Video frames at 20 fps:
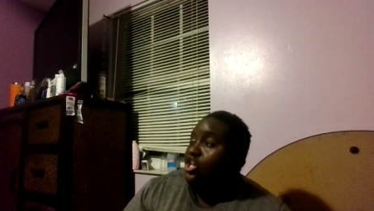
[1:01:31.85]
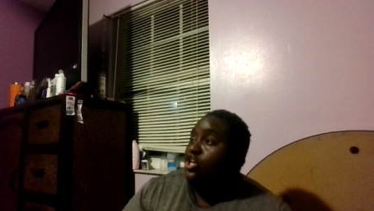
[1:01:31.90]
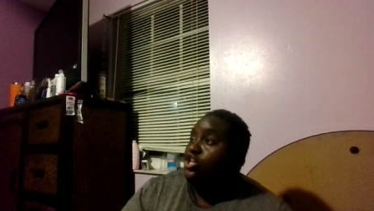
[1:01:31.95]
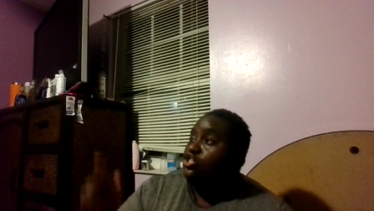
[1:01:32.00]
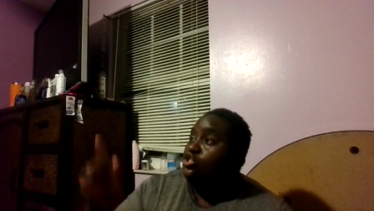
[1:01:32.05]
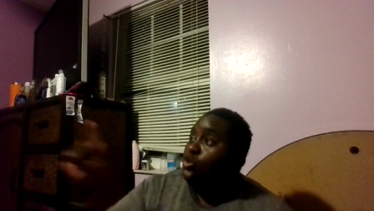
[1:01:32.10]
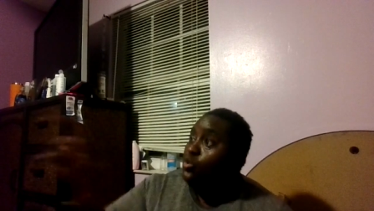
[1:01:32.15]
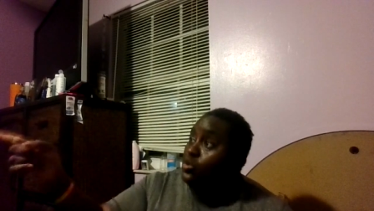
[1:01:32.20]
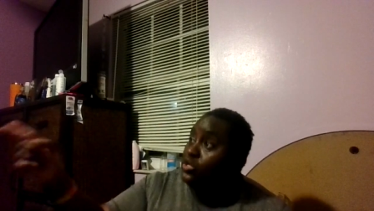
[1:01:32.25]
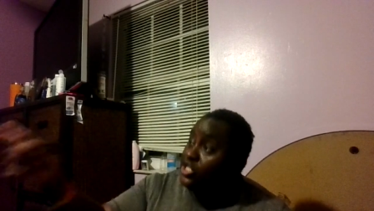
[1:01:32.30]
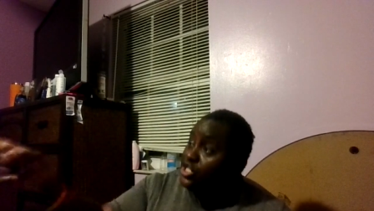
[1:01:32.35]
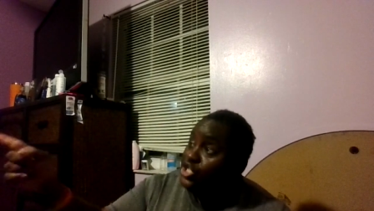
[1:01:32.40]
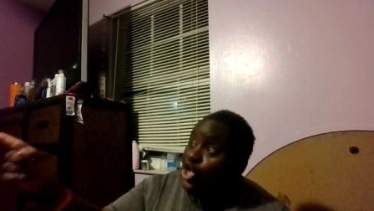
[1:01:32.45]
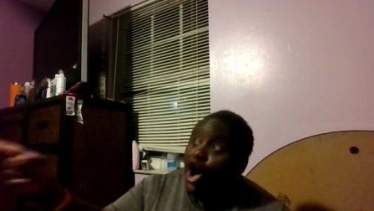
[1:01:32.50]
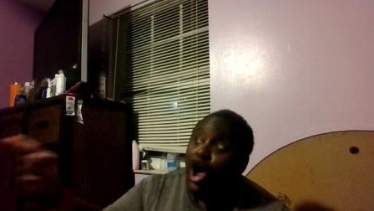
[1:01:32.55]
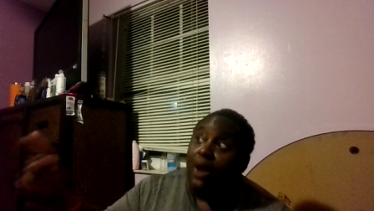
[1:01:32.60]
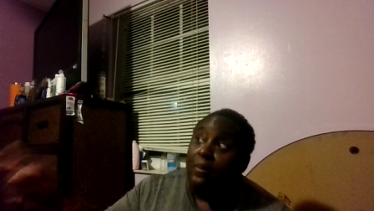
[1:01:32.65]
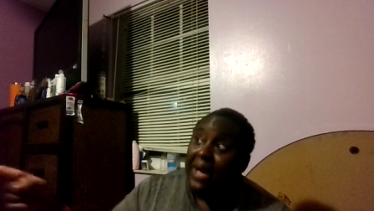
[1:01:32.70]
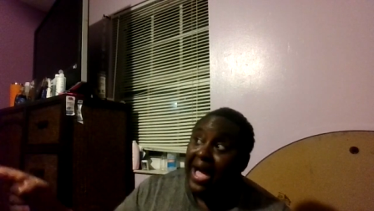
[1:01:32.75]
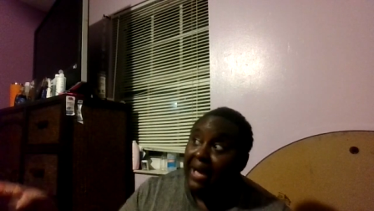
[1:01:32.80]
You
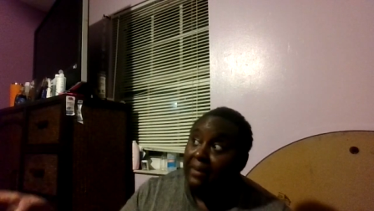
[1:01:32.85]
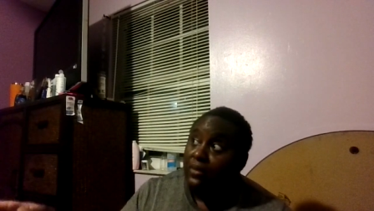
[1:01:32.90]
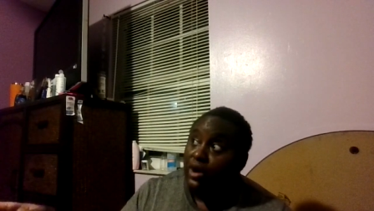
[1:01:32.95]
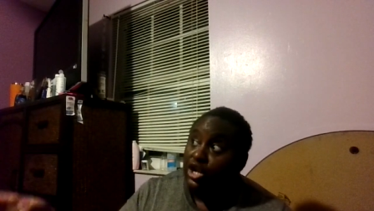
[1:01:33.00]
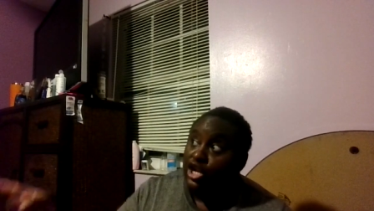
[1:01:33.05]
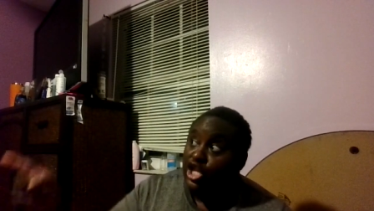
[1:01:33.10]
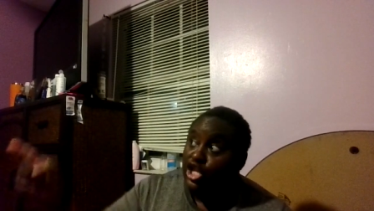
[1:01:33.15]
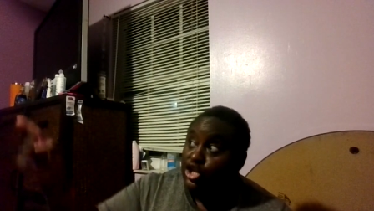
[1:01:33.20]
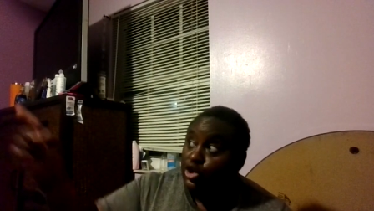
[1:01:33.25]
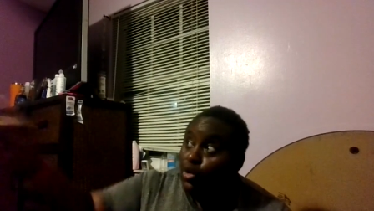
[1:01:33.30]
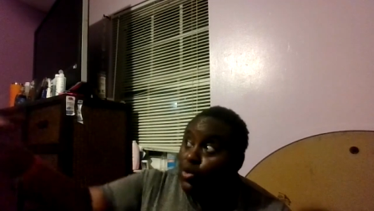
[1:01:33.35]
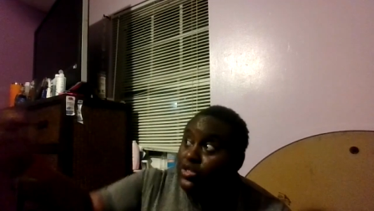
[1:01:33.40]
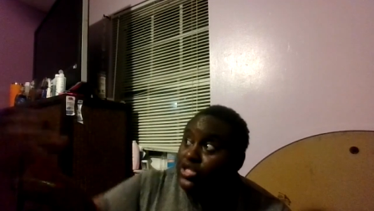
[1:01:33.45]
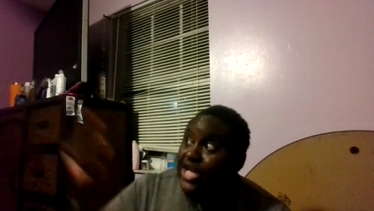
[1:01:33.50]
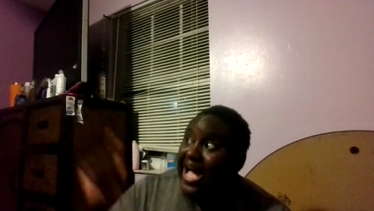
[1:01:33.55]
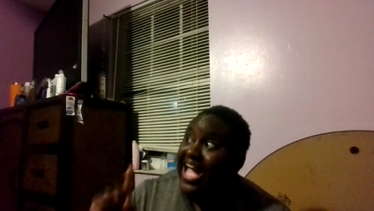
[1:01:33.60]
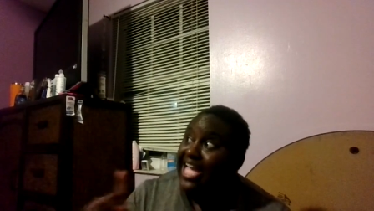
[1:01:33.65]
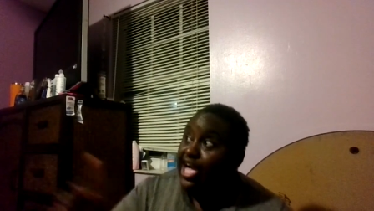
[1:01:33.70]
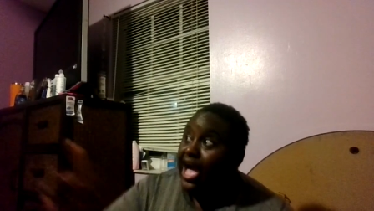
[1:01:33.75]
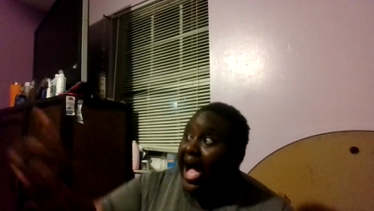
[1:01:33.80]
stole my money. You,
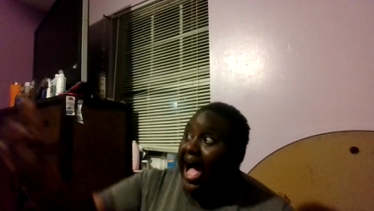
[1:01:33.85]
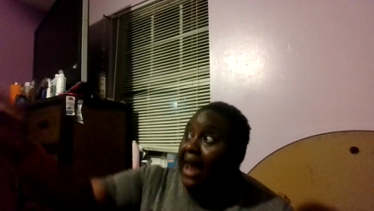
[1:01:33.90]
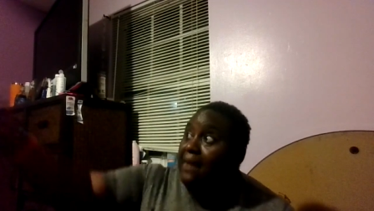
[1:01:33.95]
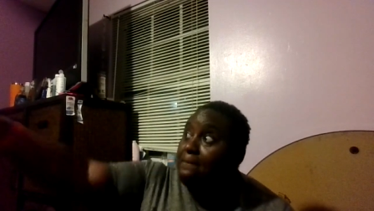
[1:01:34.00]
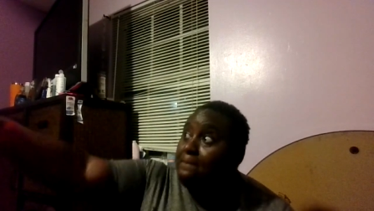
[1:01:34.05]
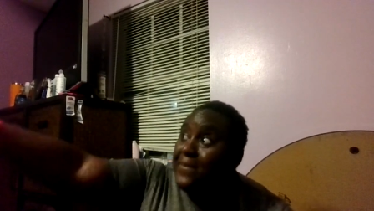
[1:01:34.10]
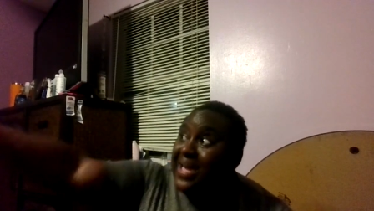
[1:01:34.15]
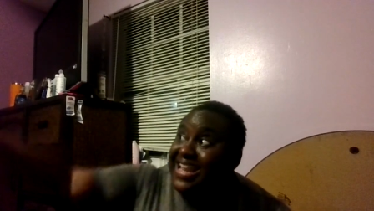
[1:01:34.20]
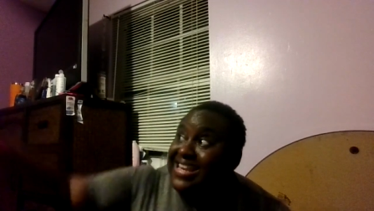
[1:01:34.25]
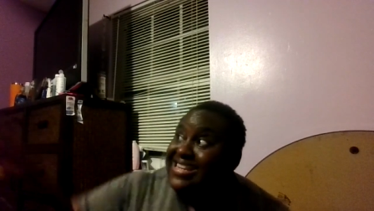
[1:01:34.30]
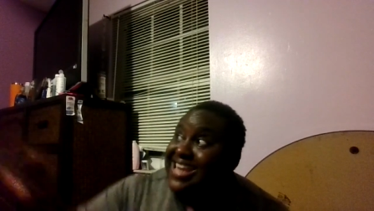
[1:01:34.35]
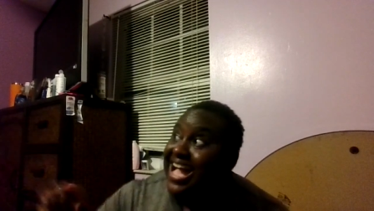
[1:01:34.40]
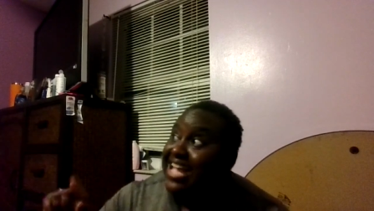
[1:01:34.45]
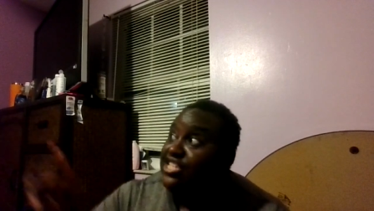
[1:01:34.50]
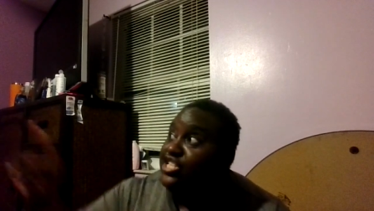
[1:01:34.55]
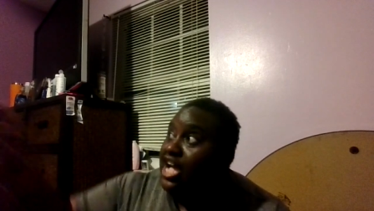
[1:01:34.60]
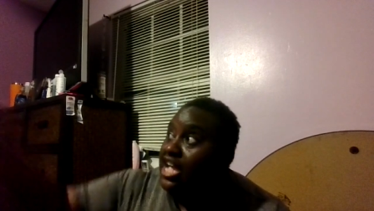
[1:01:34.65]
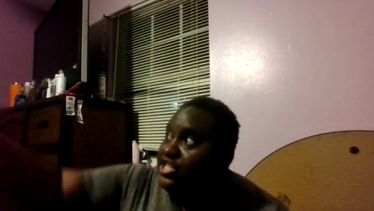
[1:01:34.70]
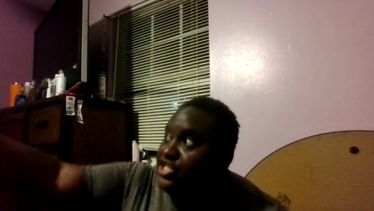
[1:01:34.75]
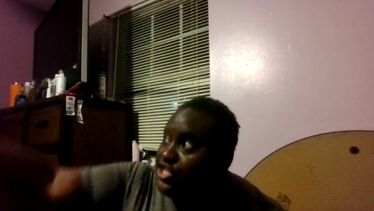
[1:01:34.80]
uh, you admit that
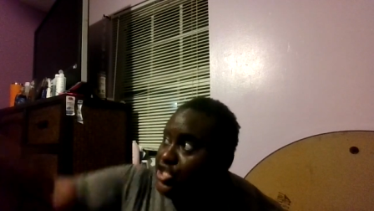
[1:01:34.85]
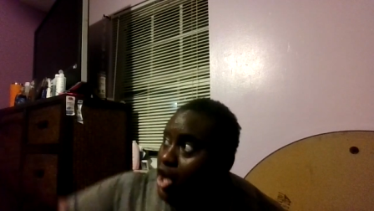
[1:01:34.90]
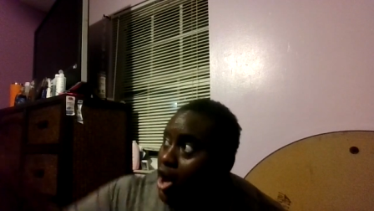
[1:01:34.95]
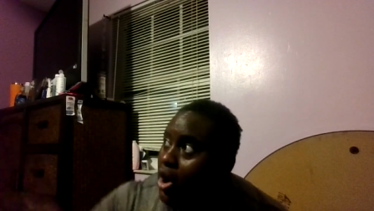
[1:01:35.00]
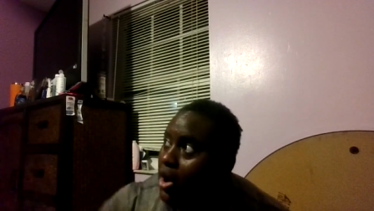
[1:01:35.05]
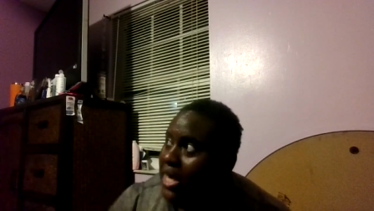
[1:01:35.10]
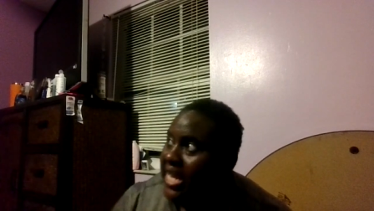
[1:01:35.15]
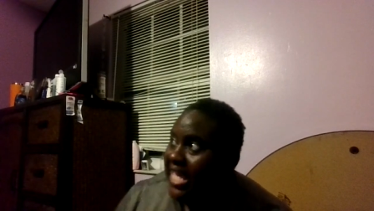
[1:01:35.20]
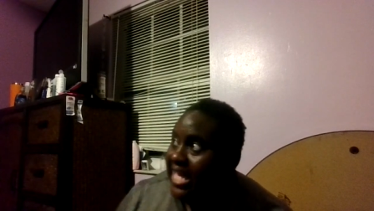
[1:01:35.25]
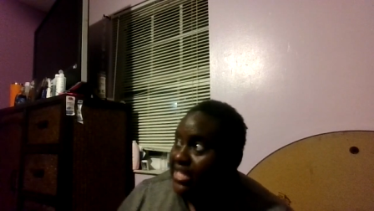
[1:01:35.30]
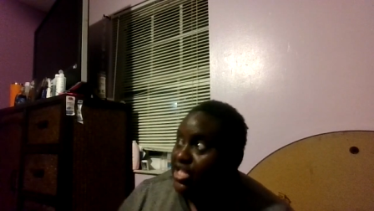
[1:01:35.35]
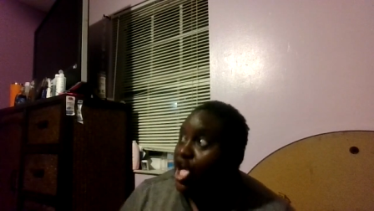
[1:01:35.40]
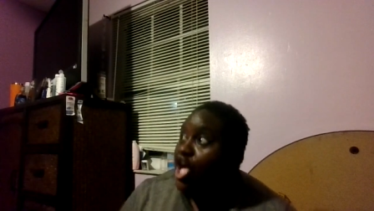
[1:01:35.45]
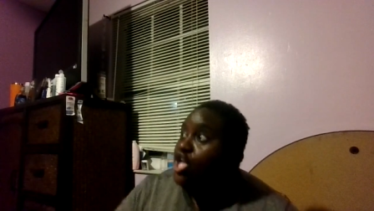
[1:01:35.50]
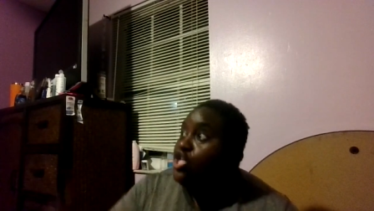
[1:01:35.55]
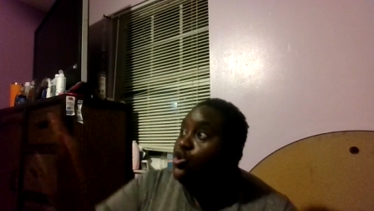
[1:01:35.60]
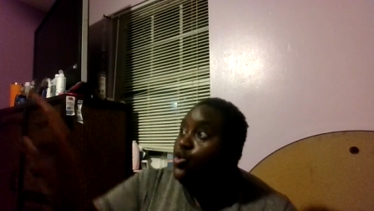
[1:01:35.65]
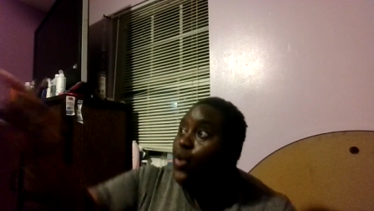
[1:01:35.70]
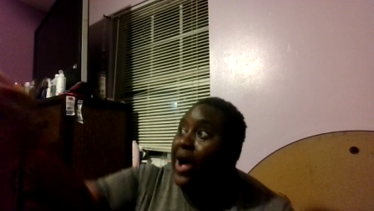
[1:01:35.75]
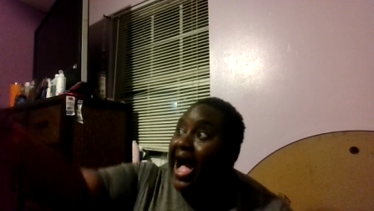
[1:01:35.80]
you stole it.
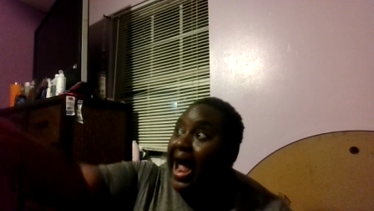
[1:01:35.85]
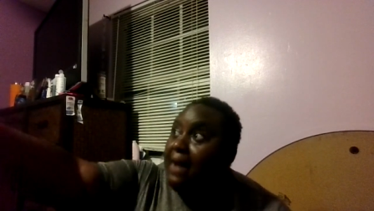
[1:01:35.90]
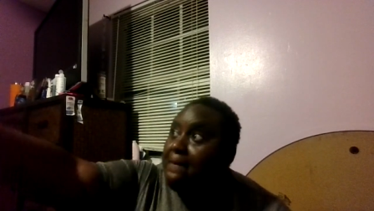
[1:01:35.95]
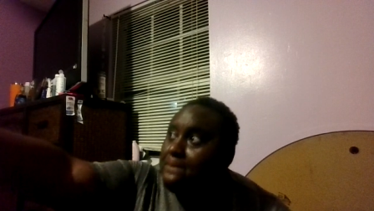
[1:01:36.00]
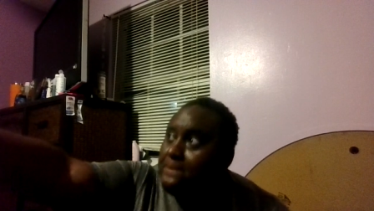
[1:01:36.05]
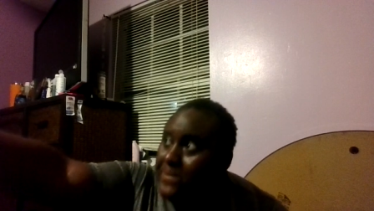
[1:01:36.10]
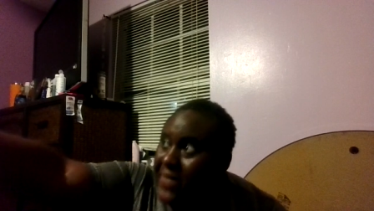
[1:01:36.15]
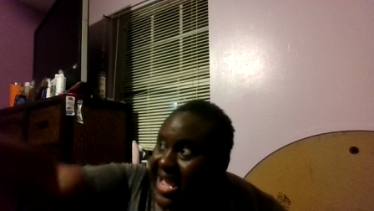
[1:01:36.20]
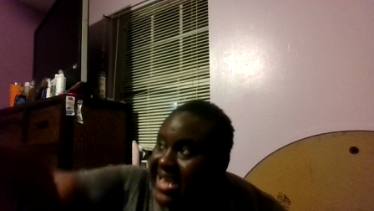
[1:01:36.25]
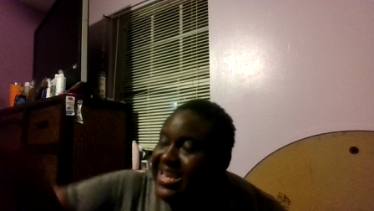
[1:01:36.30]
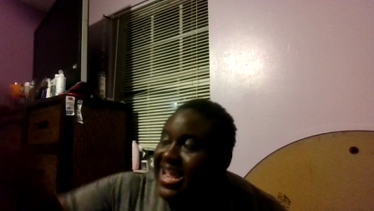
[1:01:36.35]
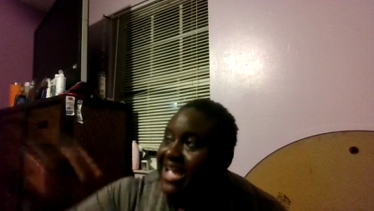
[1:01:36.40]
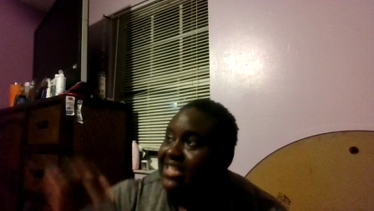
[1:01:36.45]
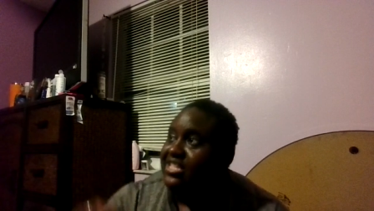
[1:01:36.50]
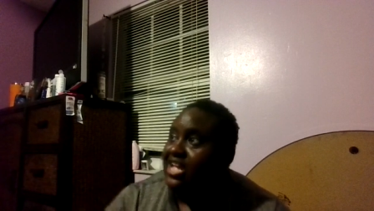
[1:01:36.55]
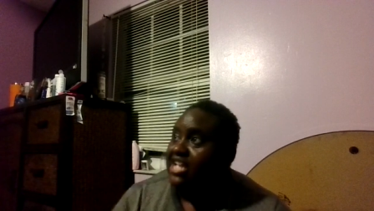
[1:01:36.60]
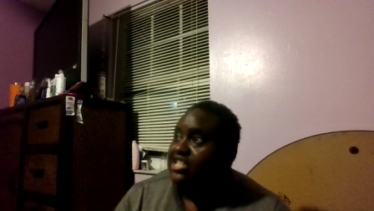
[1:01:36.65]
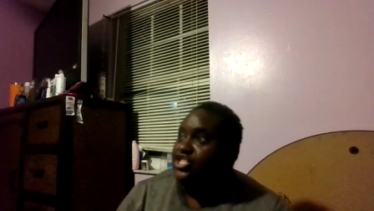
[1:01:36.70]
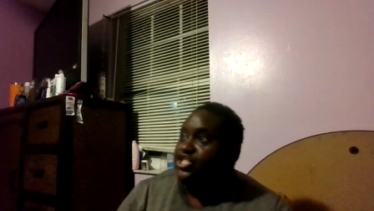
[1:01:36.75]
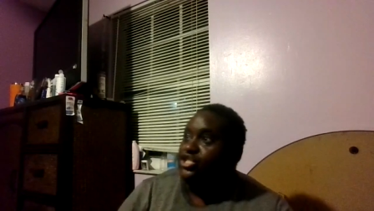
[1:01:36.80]
You admit that
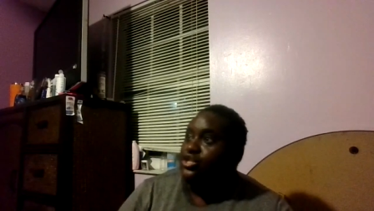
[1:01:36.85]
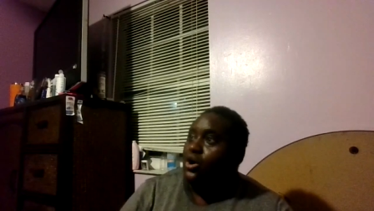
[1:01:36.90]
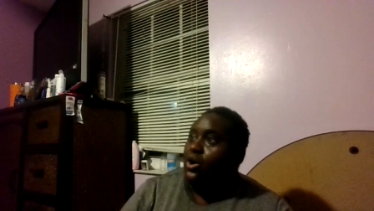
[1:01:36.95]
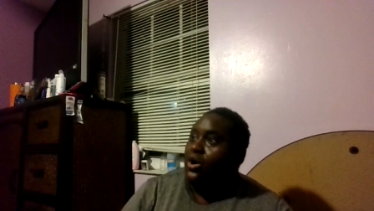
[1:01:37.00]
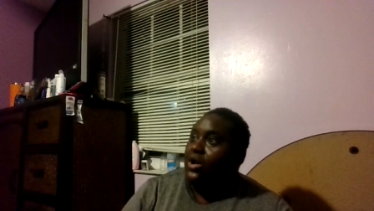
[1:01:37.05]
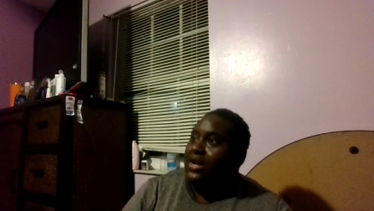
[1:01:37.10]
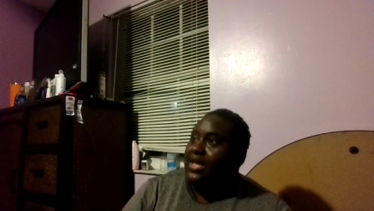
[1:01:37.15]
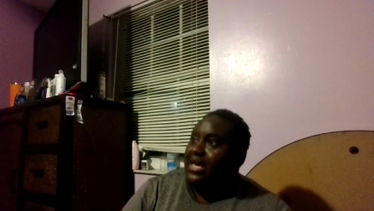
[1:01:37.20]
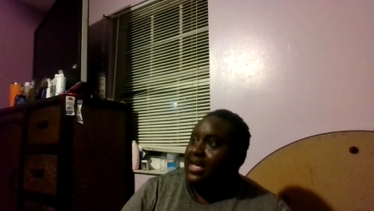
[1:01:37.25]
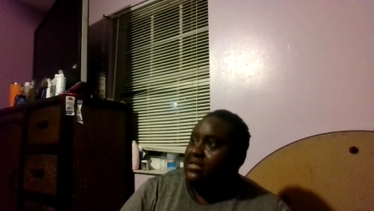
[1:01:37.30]
you stole